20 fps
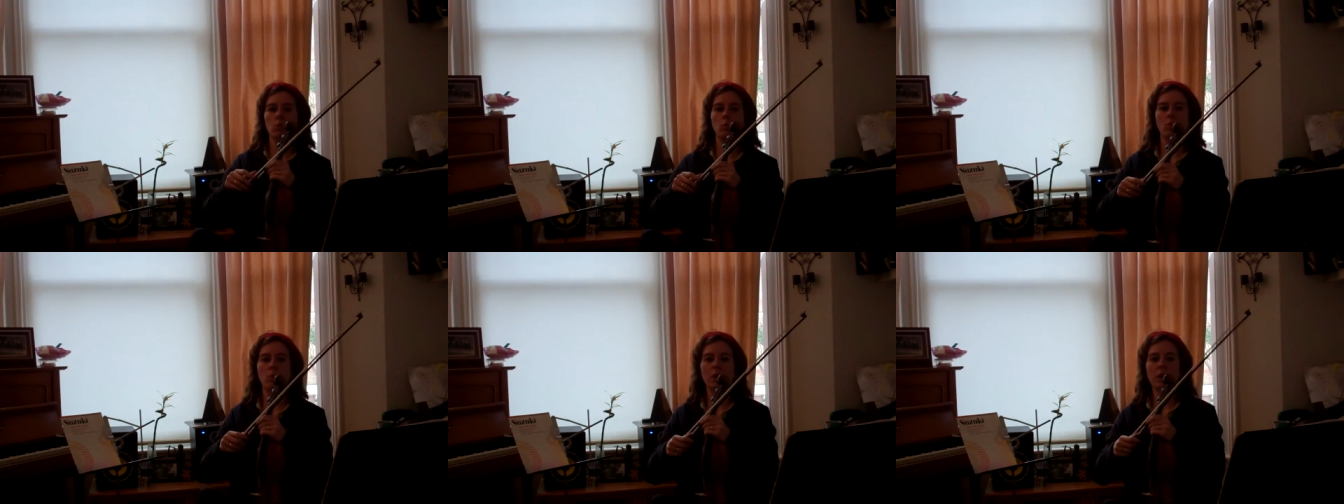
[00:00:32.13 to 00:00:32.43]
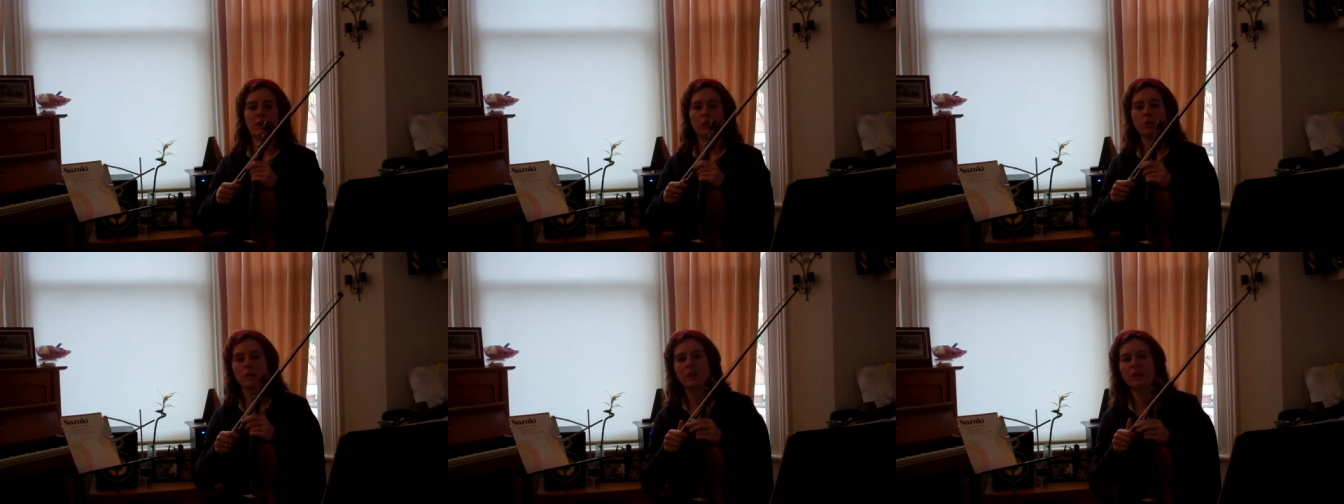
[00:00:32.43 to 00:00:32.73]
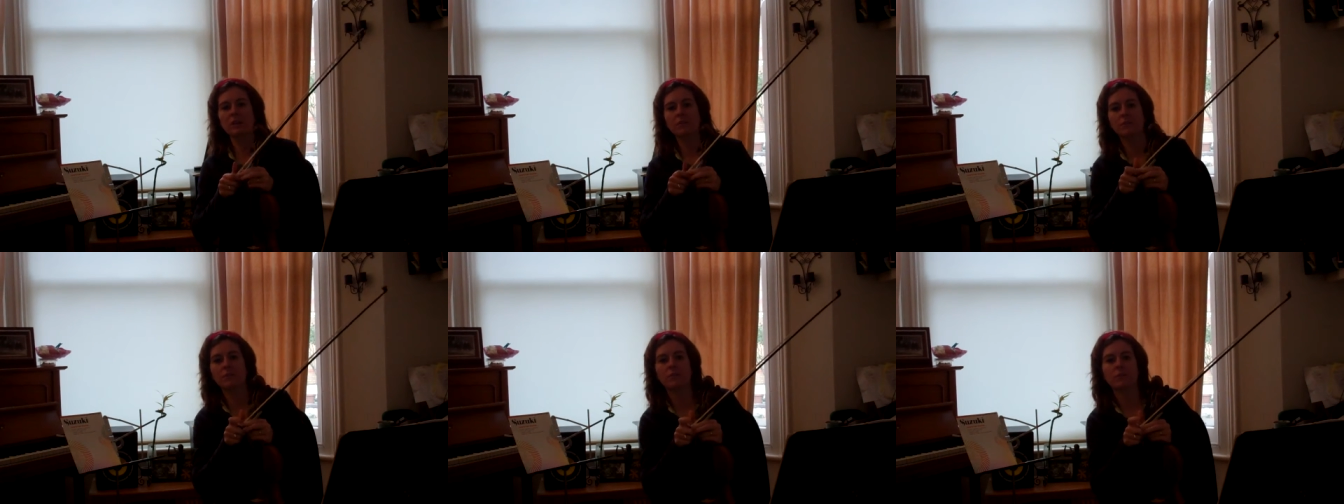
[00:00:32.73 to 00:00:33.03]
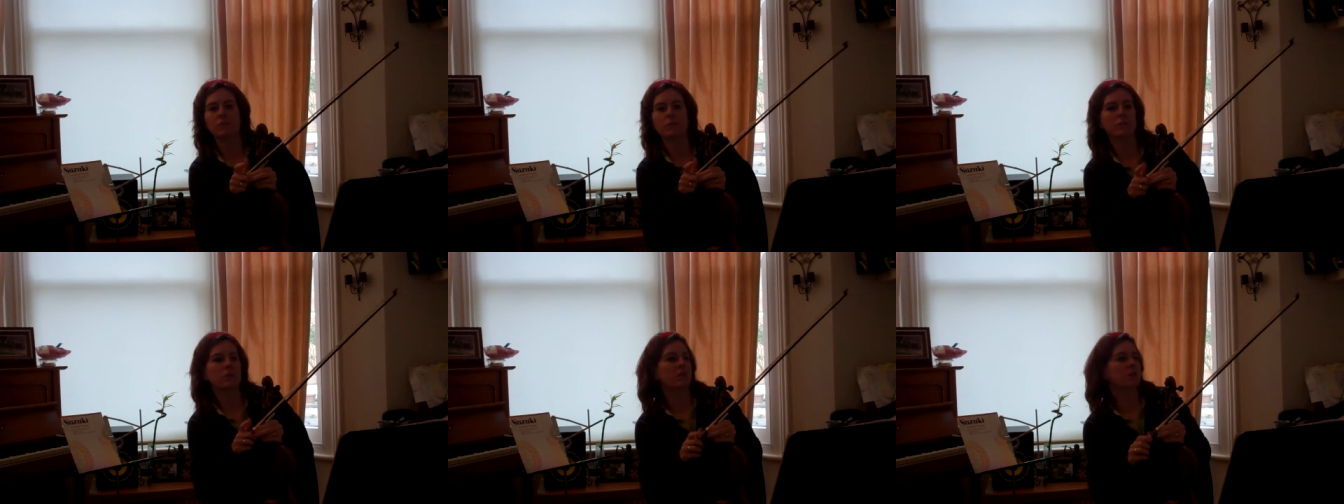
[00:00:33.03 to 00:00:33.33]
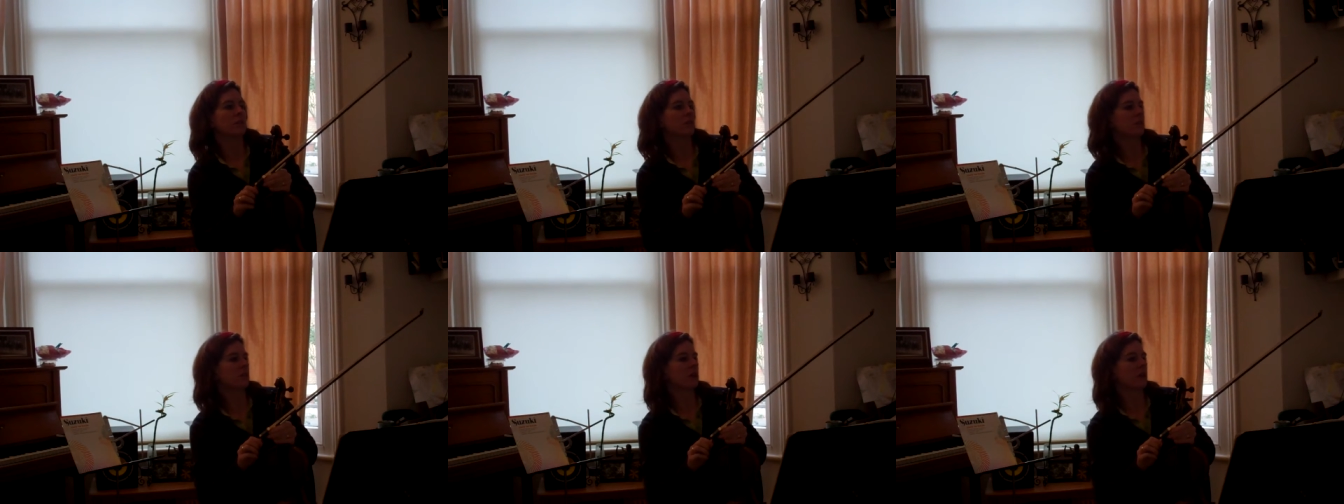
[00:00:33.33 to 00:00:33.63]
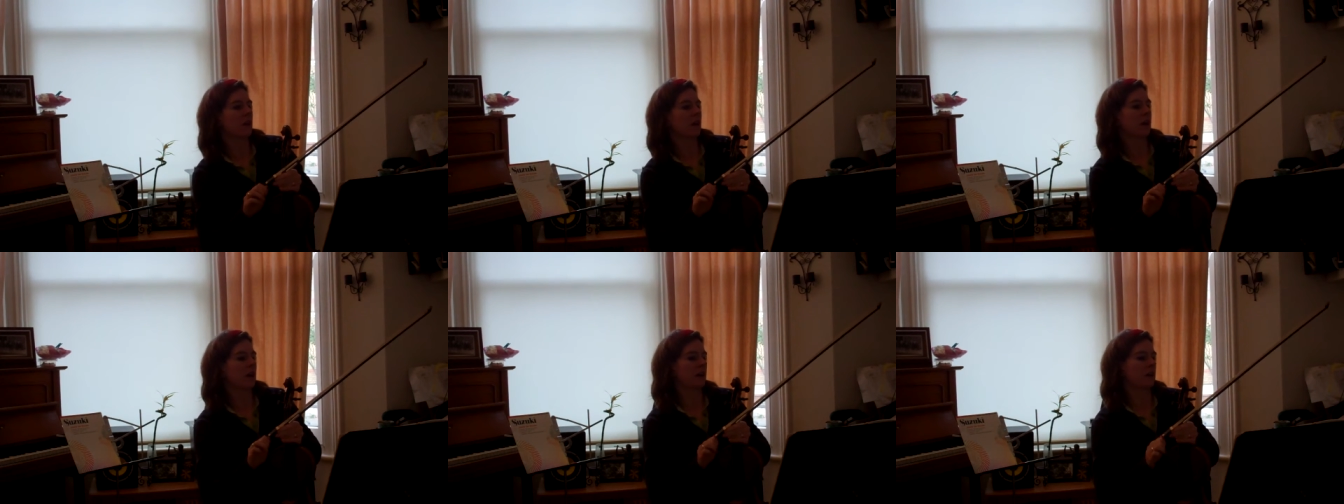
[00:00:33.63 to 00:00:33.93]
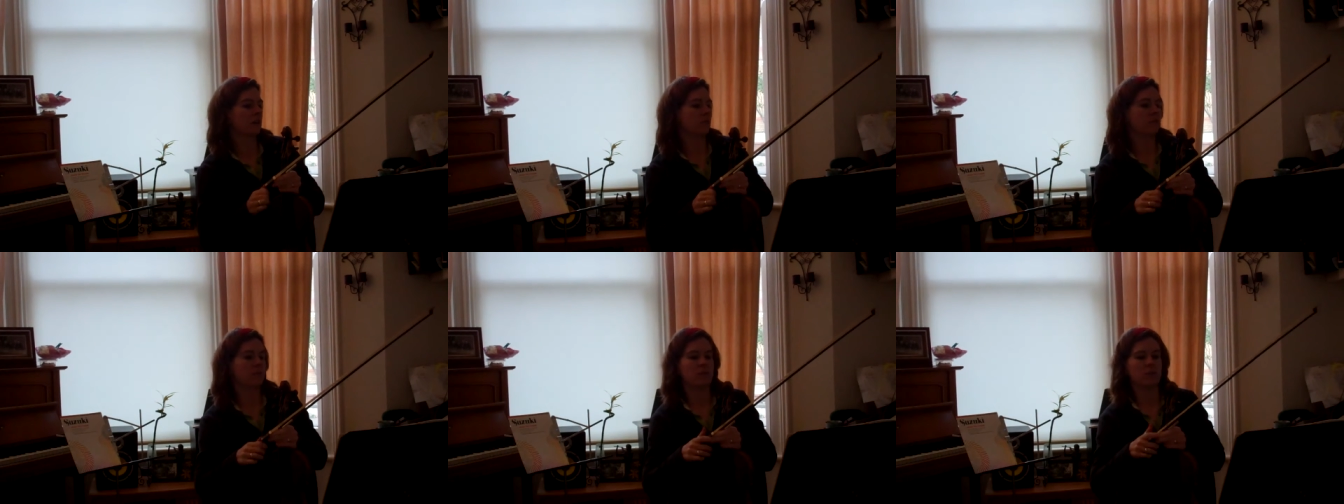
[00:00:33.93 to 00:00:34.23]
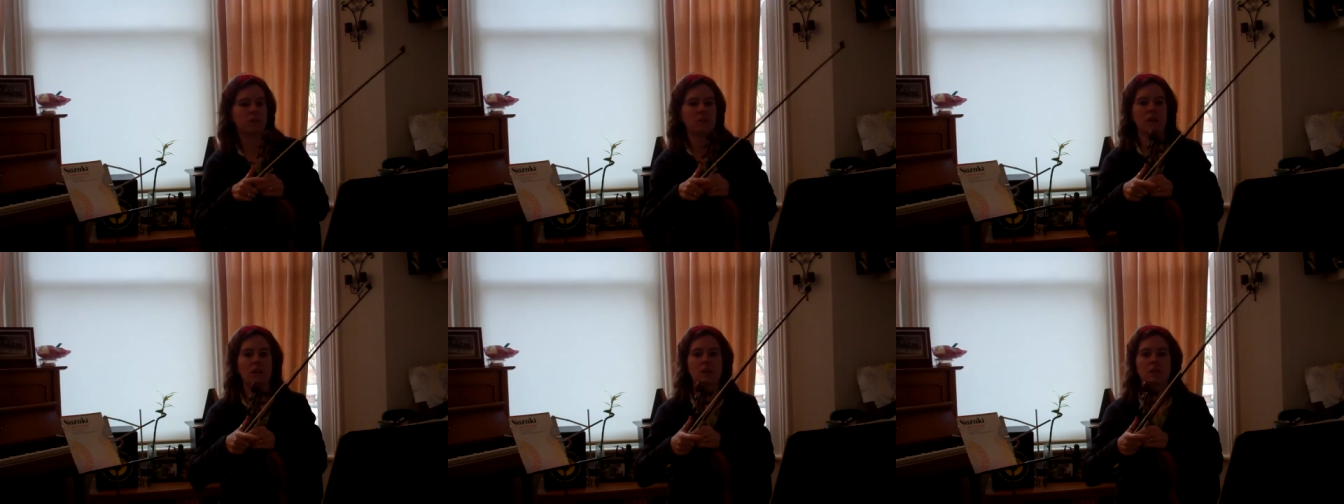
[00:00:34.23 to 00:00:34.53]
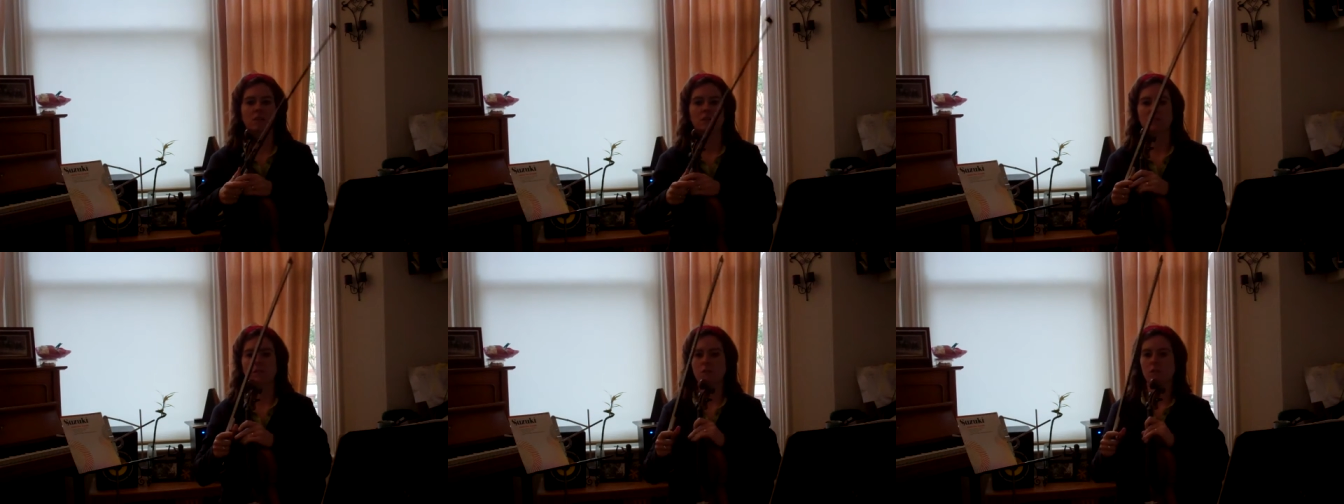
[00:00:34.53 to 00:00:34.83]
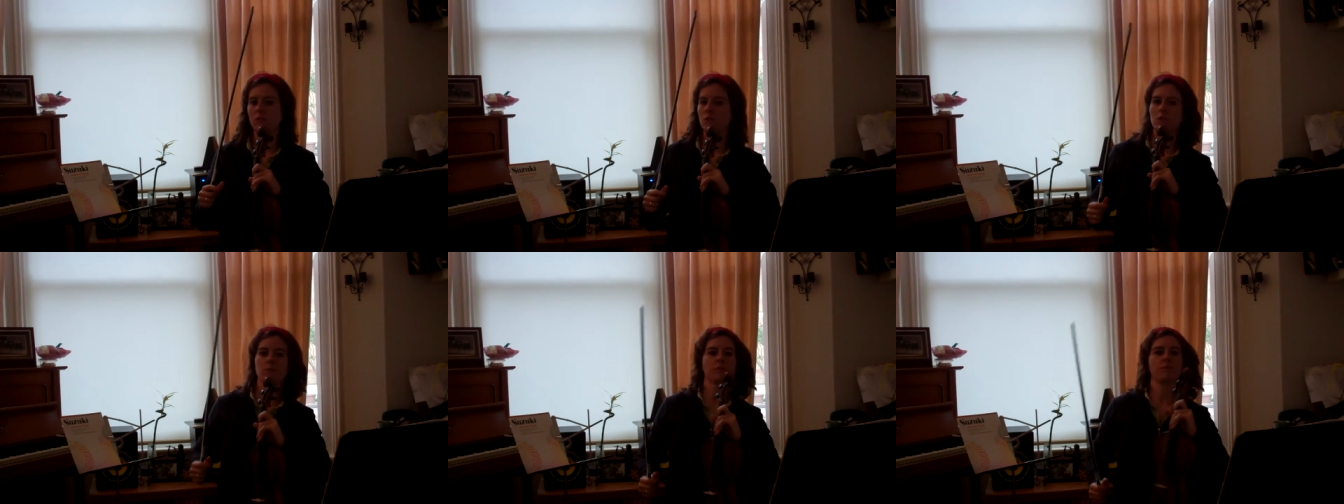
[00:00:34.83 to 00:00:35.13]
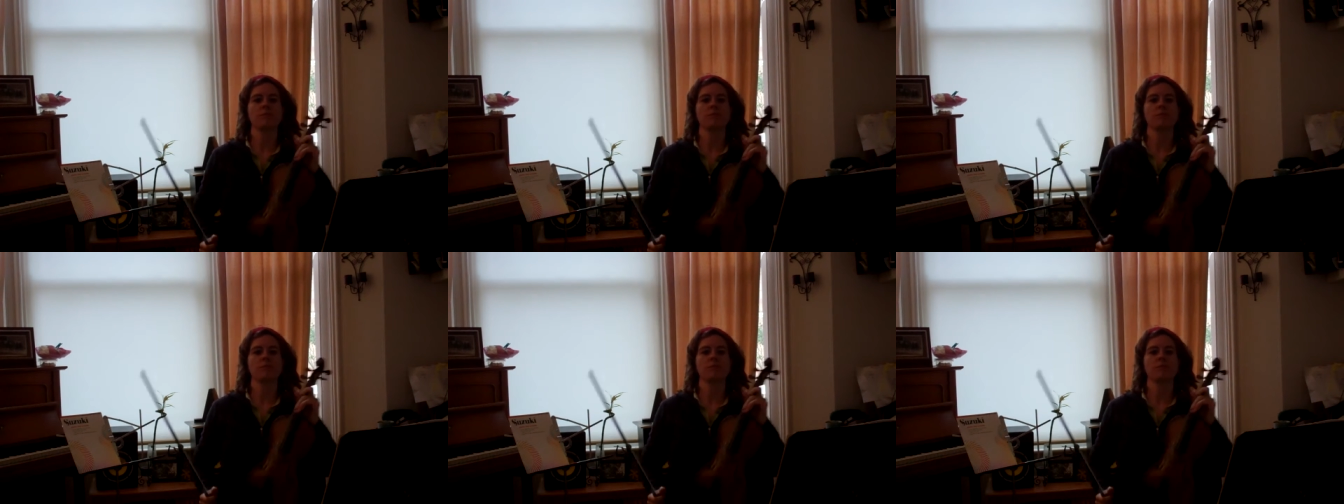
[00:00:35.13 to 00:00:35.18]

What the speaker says: What I would like for students to get out of this etude